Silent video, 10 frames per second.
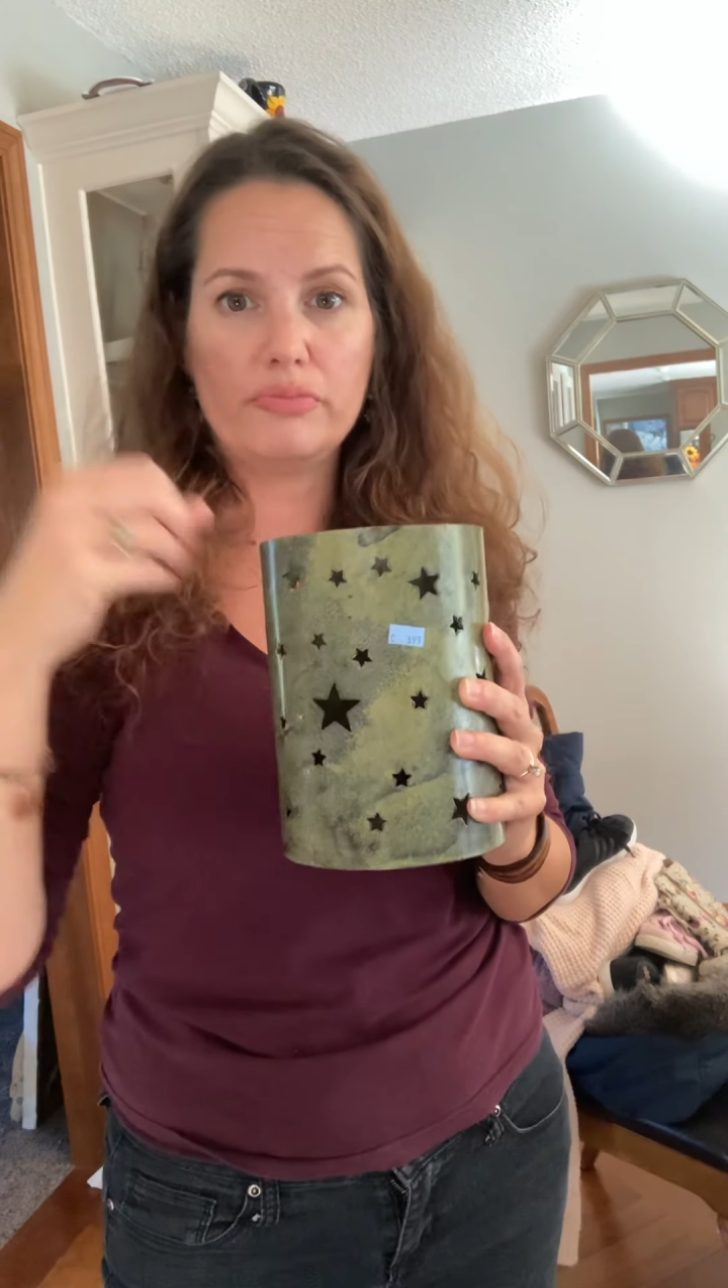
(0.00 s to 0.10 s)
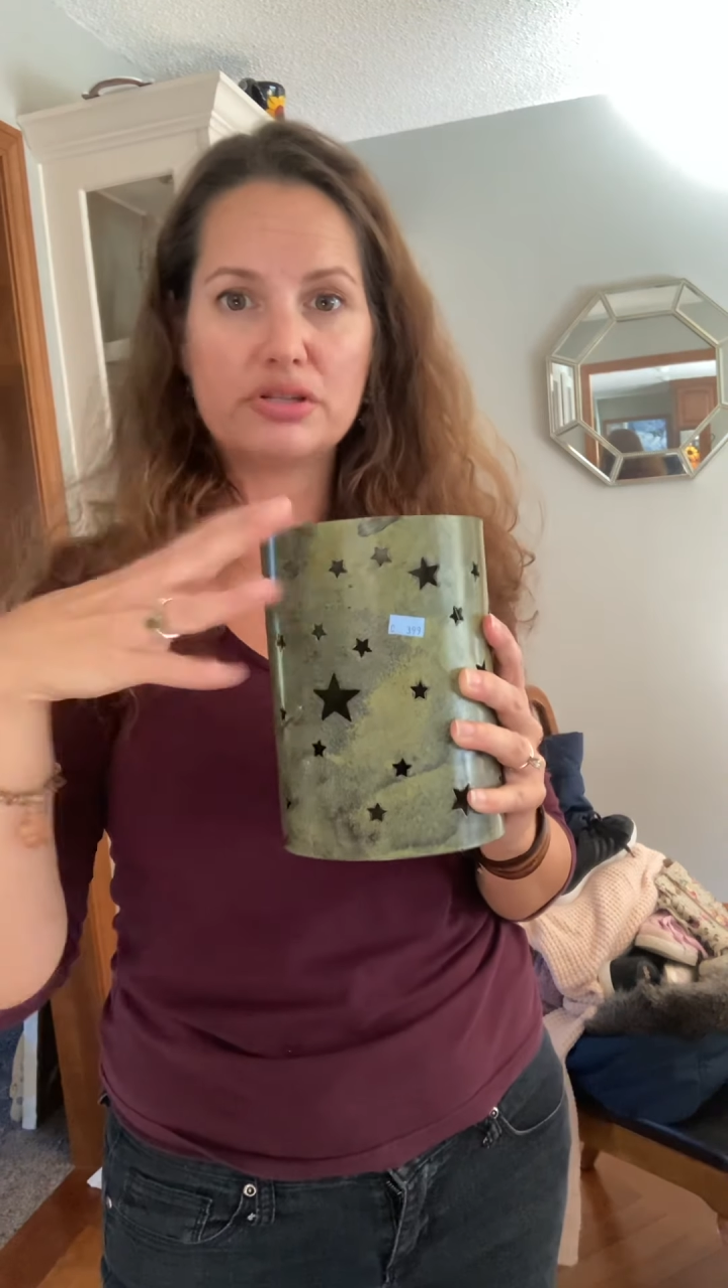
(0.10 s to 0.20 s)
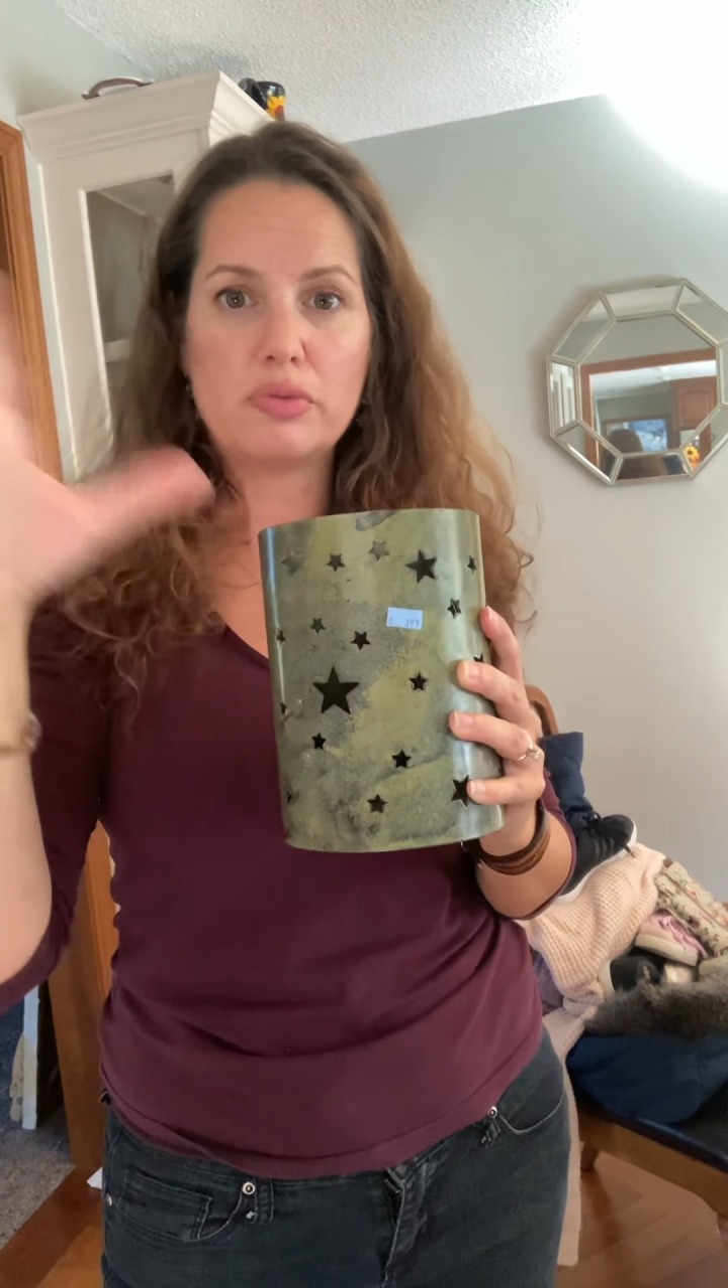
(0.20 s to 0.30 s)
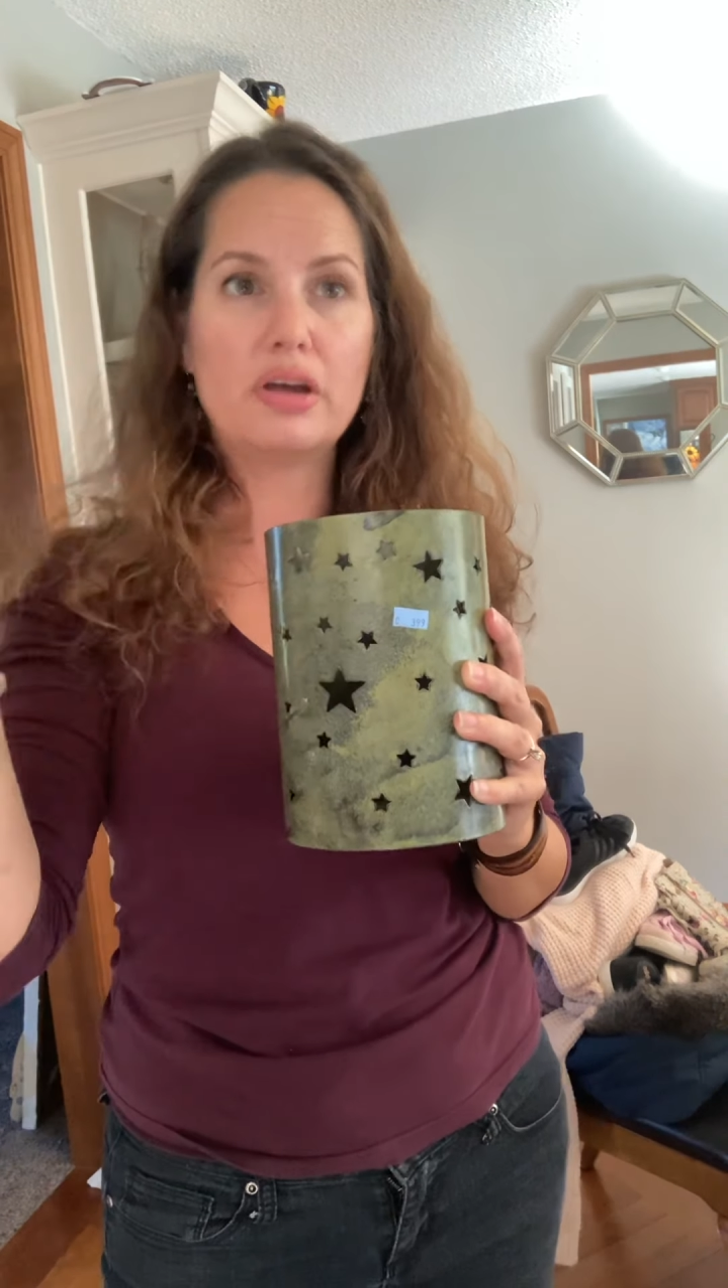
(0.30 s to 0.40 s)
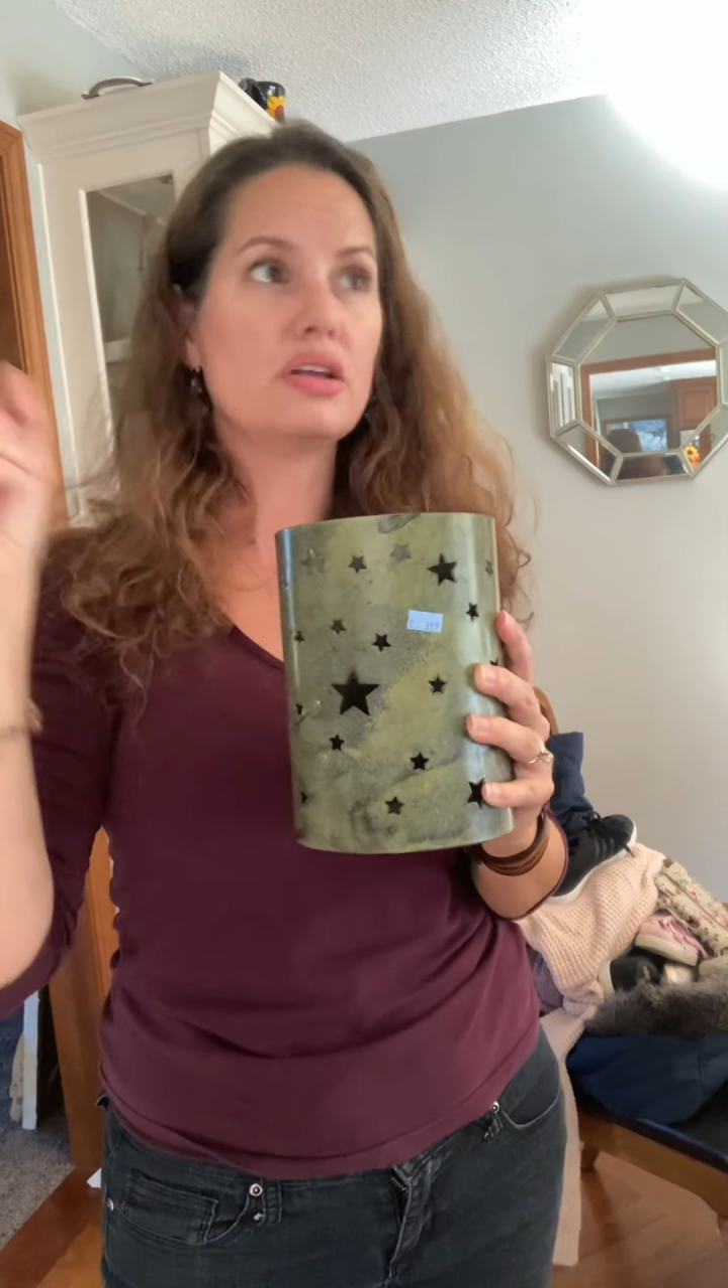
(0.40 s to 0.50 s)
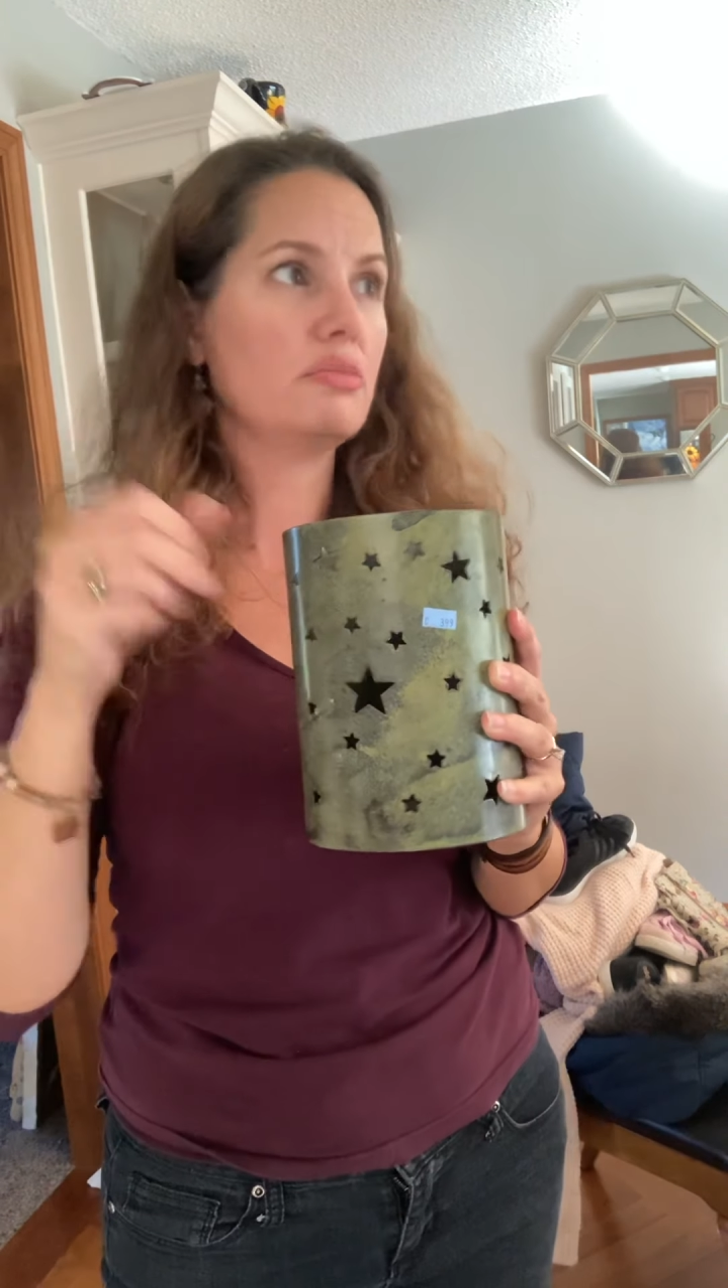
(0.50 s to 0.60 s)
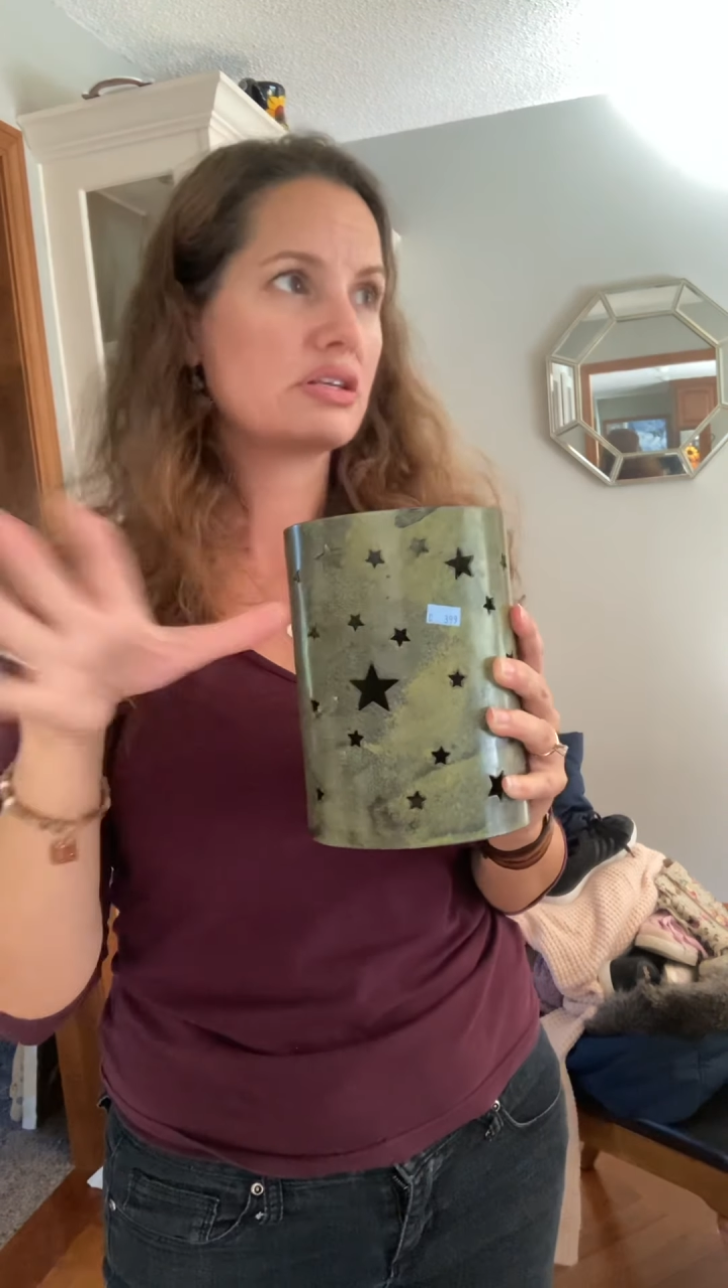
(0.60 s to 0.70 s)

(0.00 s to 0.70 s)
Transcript: it's probably gonna make